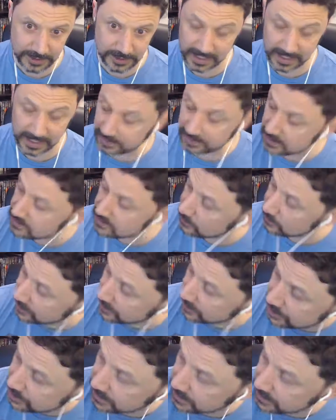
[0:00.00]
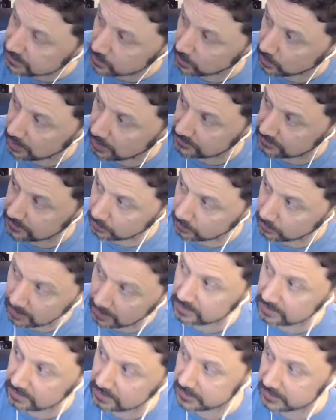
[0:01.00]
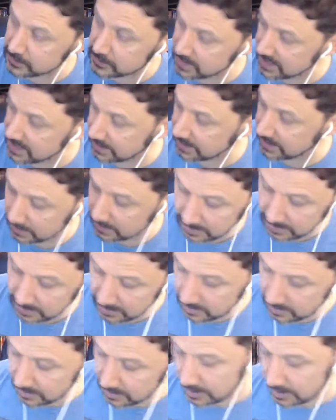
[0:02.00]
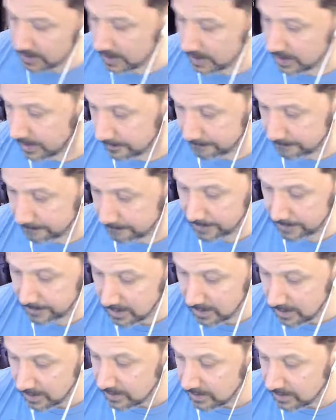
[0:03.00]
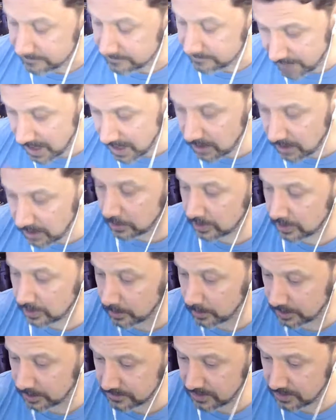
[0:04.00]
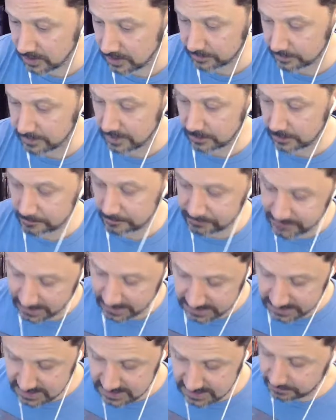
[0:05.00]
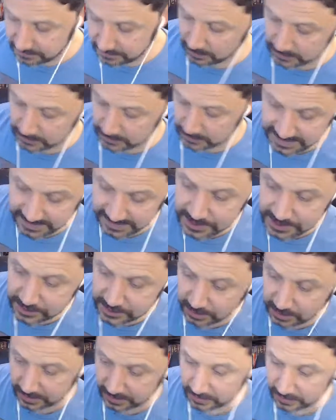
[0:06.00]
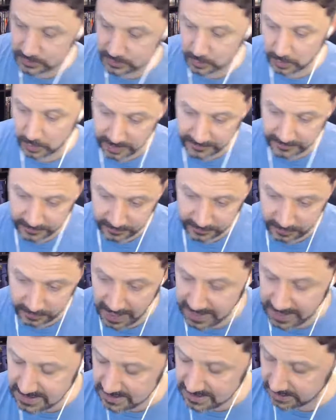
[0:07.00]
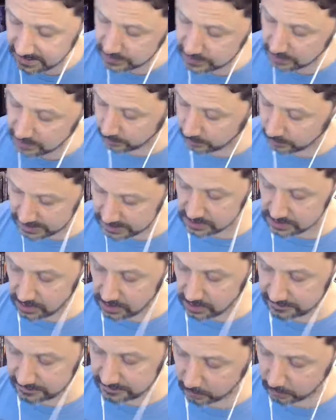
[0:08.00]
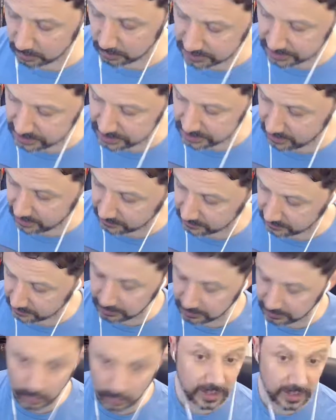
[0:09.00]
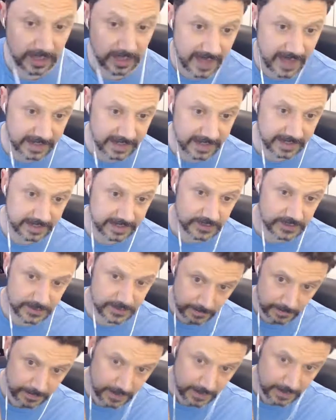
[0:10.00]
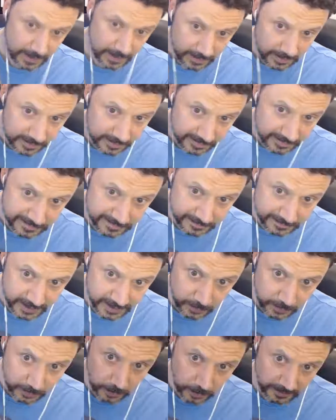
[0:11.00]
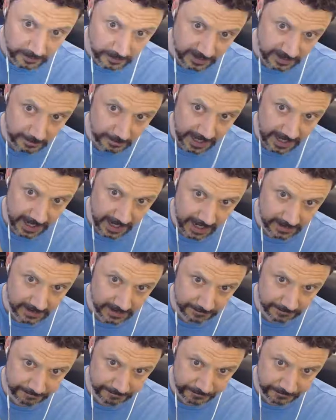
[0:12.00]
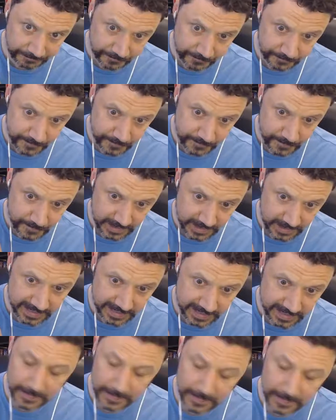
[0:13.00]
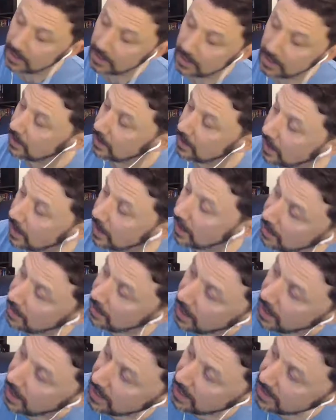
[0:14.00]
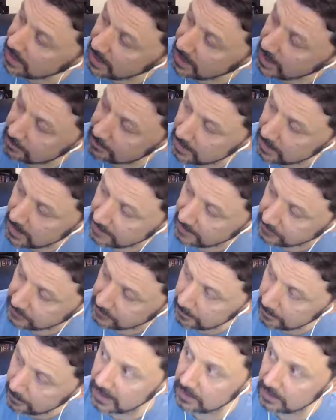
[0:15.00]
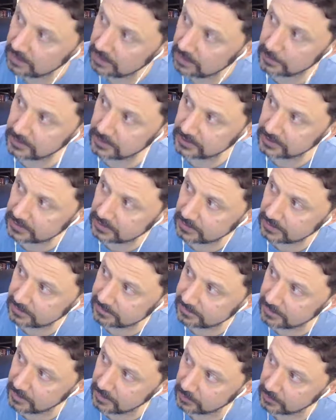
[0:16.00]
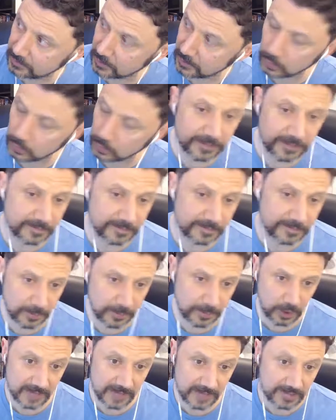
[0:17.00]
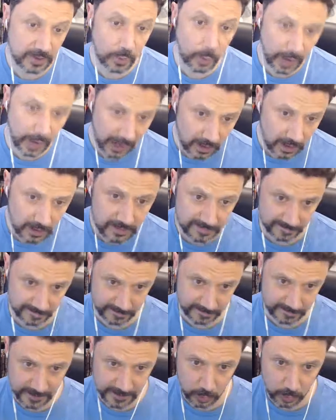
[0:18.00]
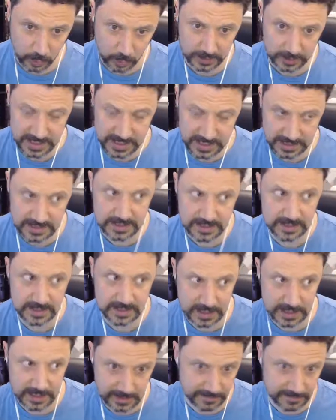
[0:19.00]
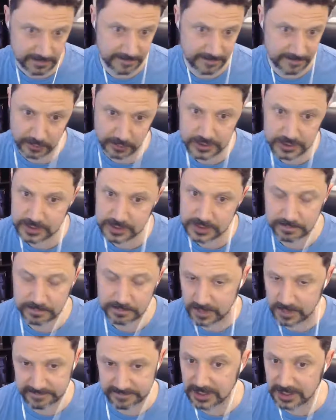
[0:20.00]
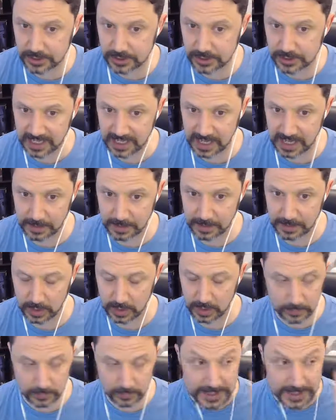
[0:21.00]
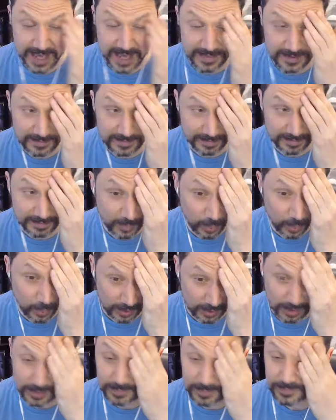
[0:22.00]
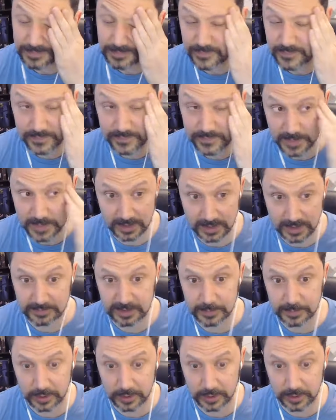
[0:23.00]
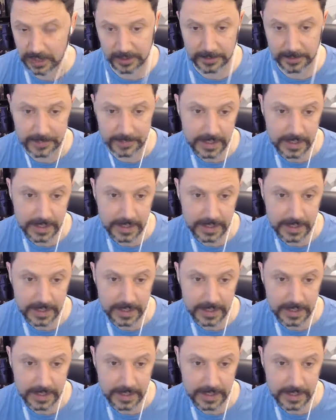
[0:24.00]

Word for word: And I think it's quite cheap as well, too, relatively speaking. Um, the final book I want to talk about is something that was kickstarted. It was, I think, the last Kickstarter we saw for Shadow of the Demon Lord, and that is the Freeport Companion. Now, I have, have not been particularly familiar with Freeport. I've been aware of Freeport since the first adventure came out, whatever it was, Death in Freeport or something in Freeport, I don't know.